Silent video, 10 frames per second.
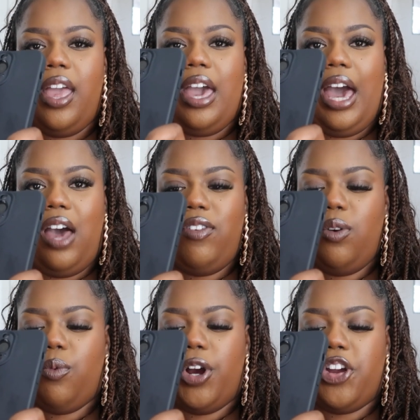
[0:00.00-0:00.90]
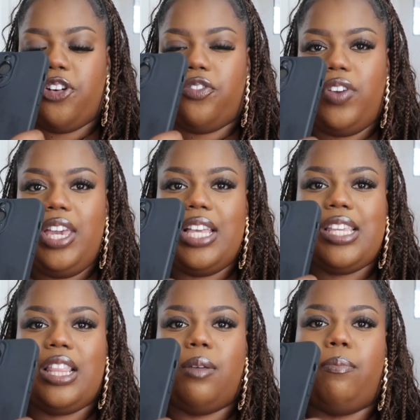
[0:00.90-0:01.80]
have it where your feet is
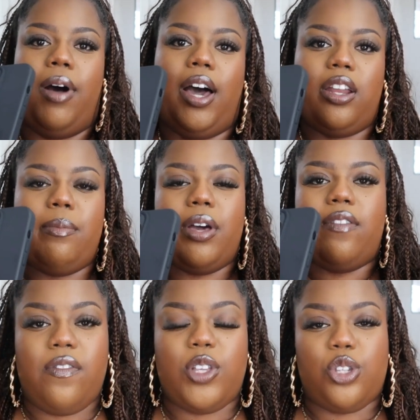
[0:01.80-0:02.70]
at the bottom of the